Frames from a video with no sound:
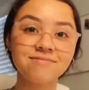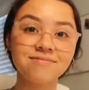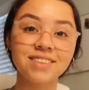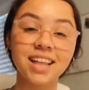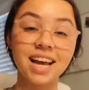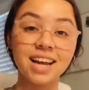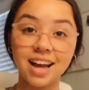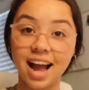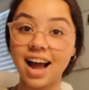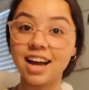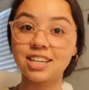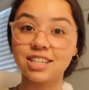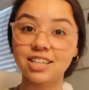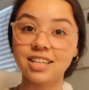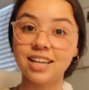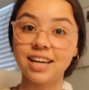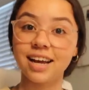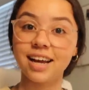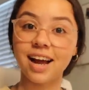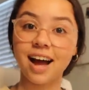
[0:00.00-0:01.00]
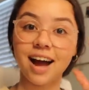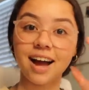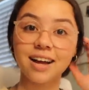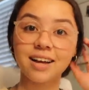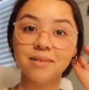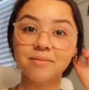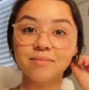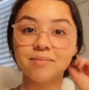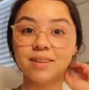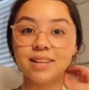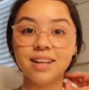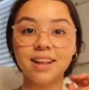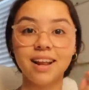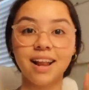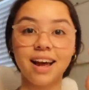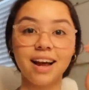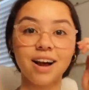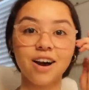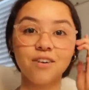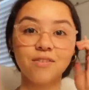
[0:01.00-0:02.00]
Like actually, I am
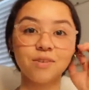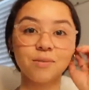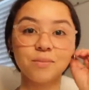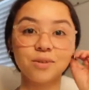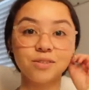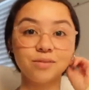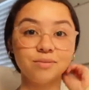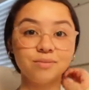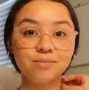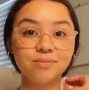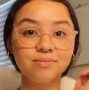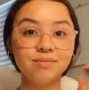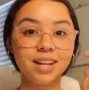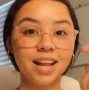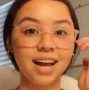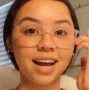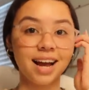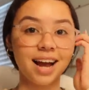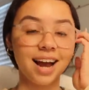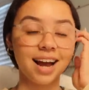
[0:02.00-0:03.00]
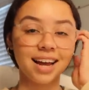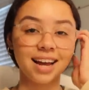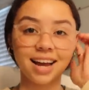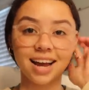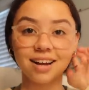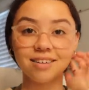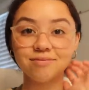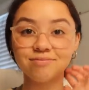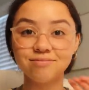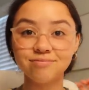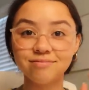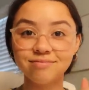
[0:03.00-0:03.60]
like over the moon. Like I can't.